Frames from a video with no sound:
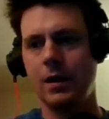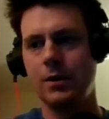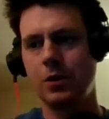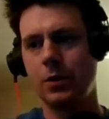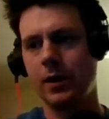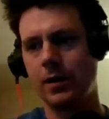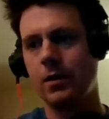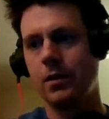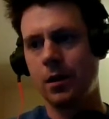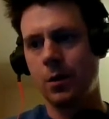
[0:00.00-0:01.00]
So
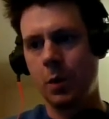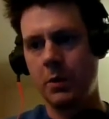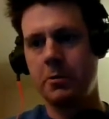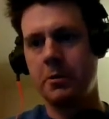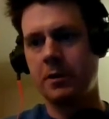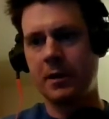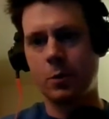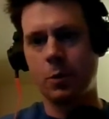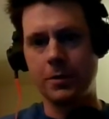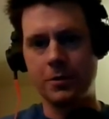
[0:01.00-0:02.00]
they are wandering around the
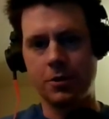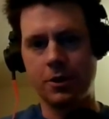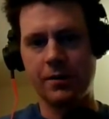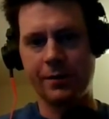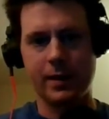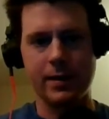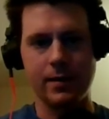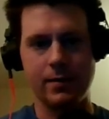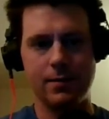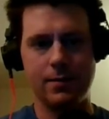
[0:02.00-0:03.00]
woods trying to find
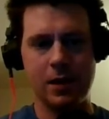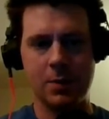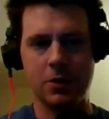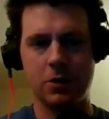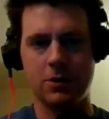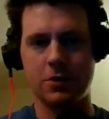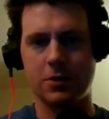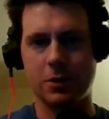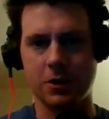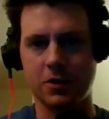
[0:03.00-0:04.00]
it, come across a
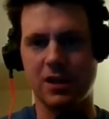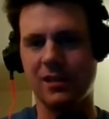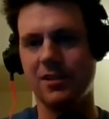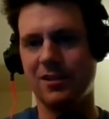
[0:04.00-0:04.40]
circus tent.